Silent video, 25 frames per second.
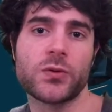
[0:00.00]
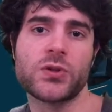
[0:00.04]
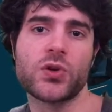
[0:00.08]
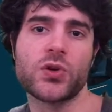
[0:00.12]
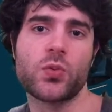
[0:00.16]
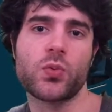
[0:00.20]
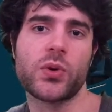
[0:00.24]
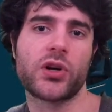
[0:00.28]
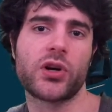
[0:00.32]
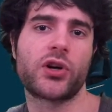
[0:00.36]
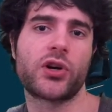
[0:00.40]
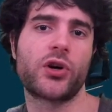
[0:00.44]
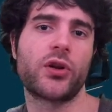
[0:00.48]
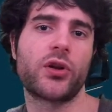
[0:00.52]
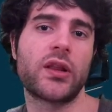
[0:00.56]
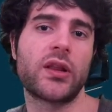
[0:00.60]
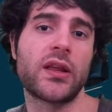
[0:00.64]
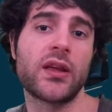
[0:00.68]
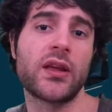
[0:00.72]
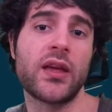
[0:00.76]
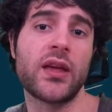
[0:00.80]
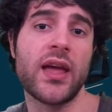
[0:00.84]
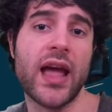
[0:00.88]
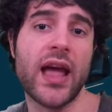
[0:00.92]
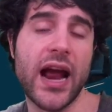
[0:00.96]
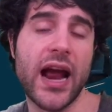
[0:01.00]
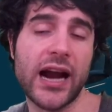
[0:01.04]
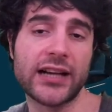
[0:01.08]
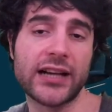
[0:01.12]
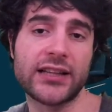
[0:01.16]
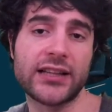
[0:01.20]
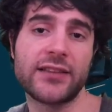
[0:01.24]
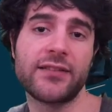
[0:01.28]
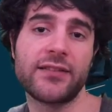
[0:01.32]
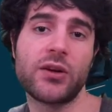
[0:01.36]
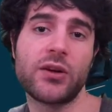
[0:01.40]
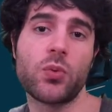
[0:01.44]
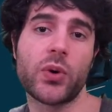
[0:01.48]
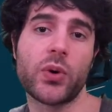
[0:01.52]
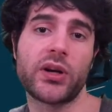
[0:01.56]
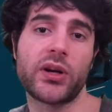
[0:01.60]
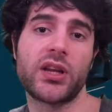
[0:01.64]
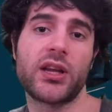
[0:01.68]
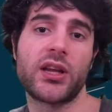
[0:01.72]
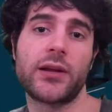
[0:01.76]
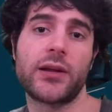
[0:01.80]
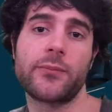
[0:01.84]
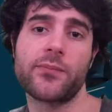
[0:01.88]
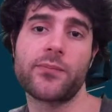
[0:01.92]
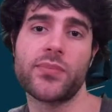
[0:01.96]
So we're currently actively
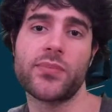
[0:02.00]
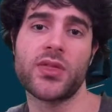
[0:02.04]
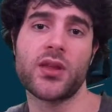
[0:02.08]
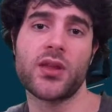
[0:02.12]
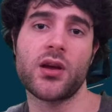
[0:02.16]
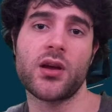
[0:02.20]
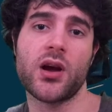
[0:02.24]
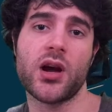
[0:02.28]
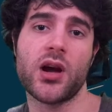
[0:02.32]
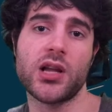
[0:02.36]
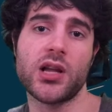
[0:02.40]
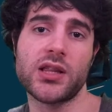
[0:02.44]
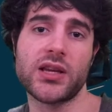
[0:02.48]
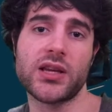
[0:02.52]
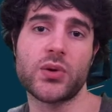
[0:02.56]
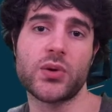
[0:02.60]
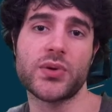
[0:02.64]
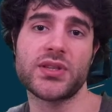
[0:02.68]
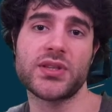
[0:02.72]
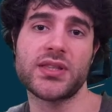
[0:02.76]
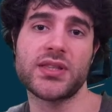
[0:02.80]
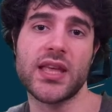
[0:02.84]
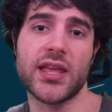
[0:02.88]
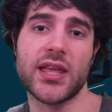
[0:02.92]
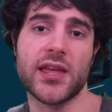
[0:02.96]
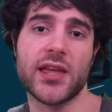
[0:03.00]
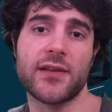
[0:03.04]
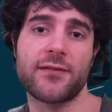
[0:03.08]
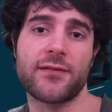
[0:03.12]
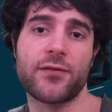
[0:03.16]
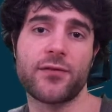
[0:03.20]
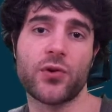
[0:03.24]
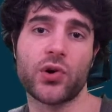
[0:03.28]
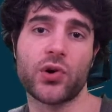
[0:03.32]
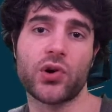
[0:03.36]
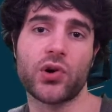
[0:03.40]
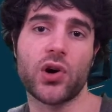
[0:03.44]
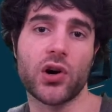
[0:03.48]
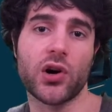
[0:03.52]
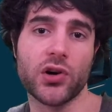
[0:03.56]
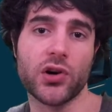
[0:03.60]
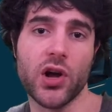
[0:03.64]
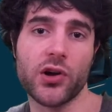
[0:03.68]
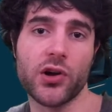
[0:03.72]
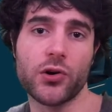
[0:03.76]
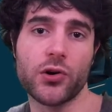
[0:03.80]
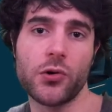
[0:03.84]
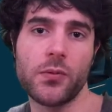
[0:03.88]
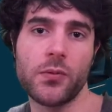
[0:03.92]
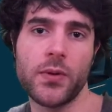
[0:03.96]
working on liquid staking for
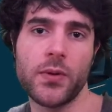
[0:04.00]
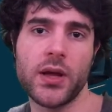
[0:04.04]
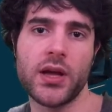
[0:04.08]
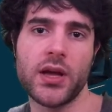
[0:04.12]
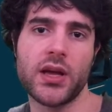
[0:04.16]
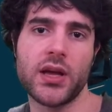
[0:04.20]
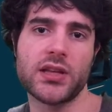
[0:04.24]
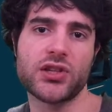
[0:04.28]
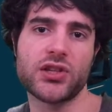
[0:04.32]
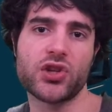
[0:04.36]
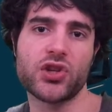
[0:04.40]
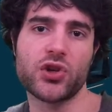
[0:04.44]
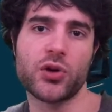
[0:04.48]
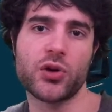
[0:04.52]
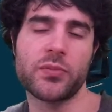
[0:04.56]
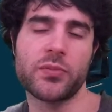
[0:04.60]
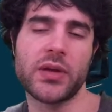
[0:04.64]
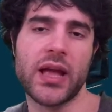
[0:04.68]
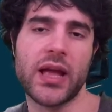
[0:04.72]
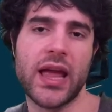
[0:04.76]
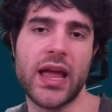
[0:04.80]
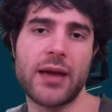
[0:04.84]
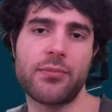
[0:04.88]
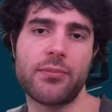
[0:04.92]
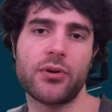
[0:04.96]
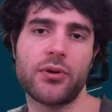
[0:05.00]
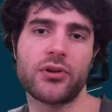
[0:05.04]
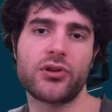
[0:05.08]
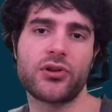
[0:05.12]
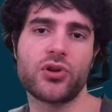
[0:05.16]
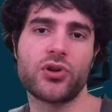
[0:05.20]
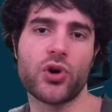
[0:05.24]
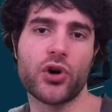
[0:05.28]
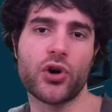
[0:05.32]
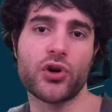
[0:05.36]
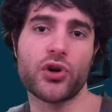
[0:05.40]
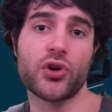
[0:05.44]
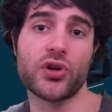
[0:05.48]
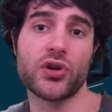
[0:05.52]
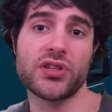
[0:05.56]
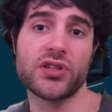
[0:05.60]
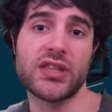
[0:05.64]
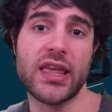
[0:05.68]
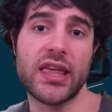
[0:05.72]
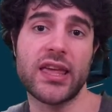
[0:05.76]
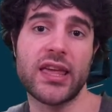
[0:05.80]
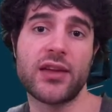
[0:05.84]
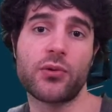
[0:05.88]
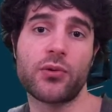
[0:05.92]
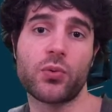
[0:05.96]
Cardano, so you'll be able to earn your
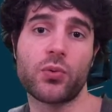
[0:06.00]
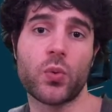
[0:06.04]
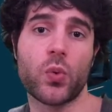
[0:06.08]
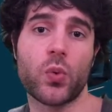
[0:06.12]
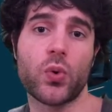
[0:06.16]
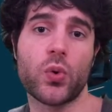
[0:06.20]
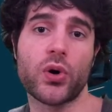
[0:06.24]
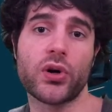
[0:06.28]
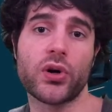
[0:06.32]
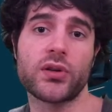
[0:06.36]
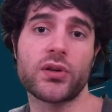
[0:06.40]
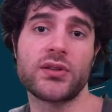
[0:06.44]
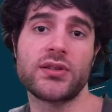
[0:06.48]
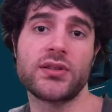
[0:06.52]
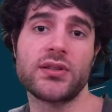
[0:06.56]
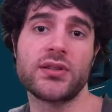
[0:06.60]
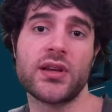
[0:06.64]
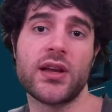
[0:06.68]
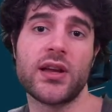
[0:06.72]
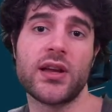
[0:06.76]
staking rewards